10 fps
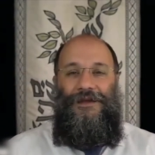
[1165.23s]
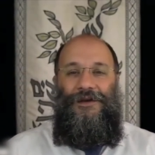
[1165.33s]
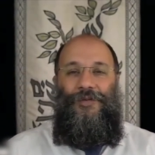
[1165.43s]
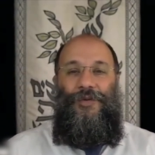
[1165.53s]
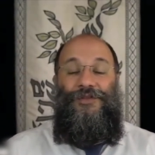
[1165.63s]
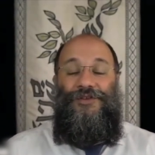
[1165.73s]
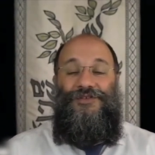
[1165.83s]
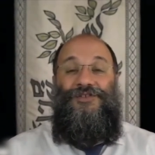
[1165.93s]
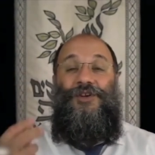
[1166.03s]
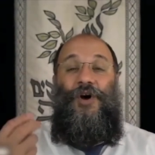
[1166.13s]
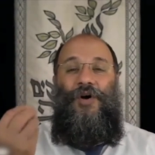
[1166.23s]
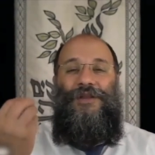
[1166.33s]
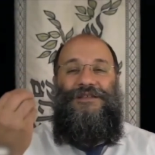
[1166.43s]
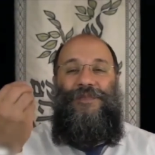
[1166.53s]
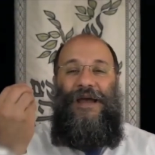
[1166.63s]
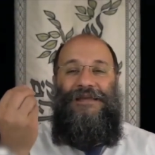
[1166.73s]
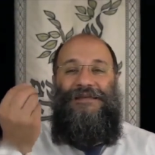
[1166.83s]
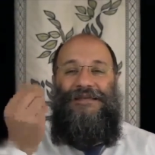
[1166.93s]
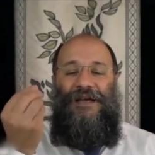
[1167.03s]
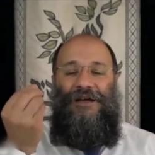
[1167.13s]
When the soul is by
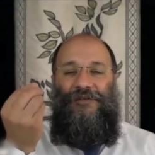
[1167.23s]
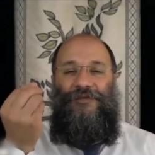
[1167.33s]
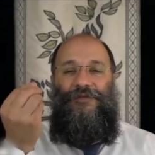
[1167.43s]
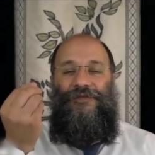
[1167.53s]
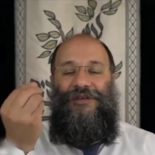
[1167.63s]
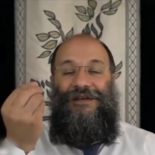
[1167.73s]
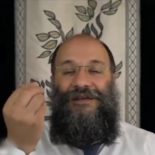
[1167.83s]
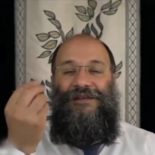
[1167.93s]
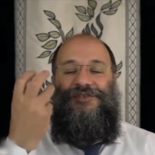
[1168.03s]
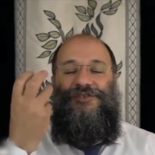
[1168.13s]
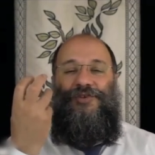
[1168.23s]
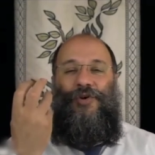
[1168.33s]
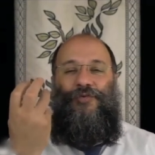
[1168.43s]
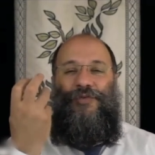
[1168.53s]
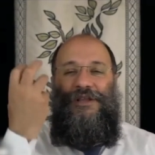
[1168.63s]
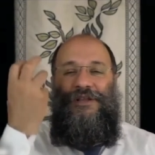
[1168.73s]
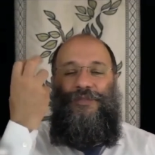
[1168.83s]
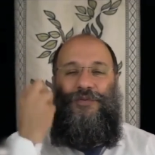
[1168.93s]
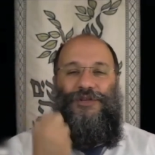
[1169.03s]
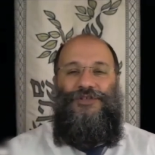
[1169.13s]
itself, there's no real
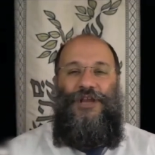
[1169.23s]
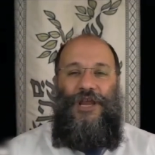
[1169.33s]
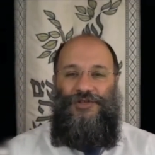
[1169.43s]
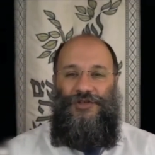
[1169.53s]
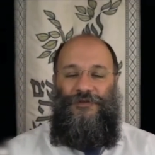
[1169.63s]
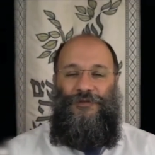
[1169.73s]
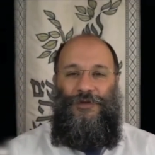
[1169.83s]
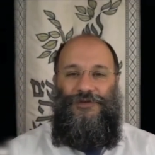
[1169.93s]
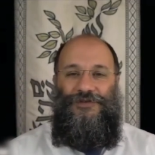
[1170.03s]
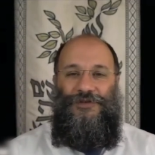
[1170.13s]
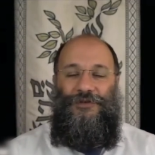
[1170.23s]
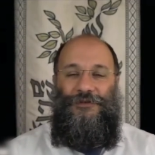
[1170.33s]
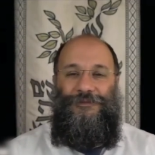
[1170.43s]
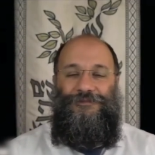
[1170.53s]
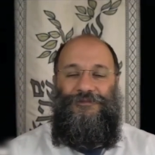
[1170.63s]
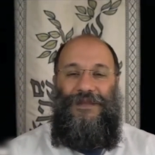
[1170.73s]
appreciation for the soul.